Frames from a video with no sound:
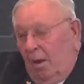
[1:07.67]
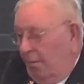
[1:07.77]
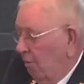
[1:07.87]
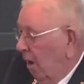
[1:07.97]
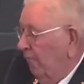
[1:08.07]

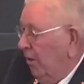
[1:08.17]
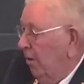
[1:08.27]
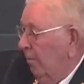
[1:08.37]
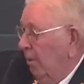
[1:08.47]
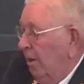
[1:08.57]
and Ralph
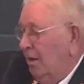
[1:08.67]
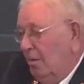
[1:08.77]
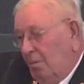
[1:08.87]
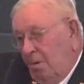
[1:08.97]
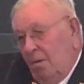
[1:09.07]
did the
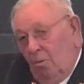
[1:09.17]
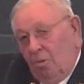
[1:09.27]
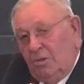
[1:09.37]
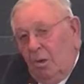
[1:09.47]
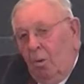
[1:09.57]
bidding, and
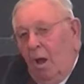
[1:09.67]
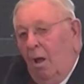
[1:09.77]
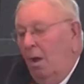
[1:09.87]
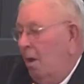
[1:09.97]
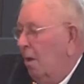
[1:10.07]
once in a
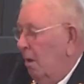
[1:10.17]
while,